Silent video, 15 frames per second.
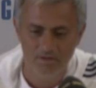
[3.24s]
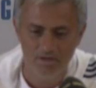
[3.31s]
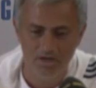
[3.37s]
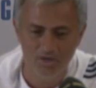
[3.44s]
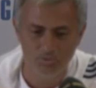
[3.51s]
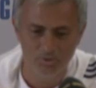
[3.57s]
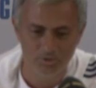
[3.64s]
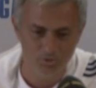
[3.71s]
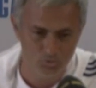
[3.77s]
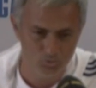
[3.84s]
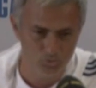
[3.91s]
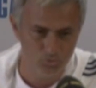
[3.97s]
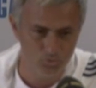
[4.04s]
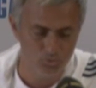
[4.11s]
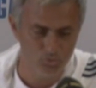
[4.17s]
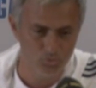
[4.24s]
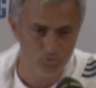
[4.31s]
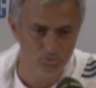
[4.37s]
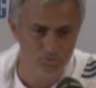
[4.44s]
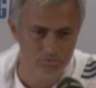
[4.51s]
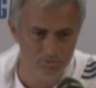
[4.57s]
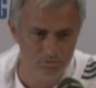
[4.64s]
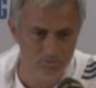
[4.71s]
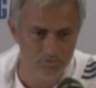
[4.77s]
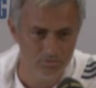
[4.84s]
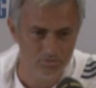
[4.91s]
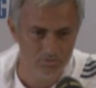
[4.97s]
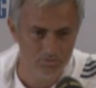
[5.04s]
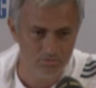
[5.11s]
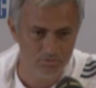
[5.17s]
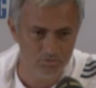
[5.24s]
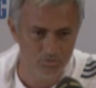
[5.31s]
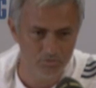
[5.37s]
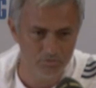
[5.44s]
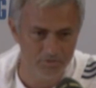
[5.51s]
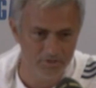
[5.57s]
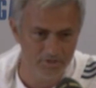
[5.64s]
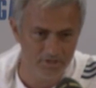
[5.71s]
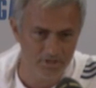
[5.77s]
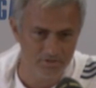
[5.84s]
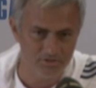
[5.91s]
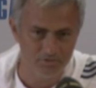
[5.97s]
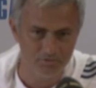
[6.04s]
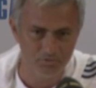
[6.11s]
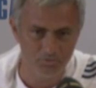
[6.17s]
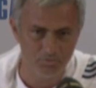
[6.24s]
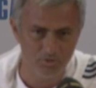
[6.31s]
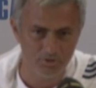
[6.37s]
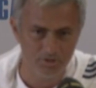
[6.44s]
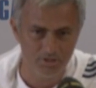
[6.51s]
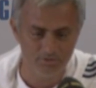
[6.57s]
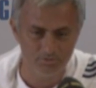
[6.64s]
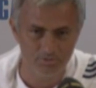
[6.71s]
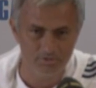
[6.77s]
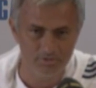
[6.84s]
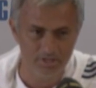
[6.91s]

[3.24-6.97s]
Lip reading: I went to two fantastic football countries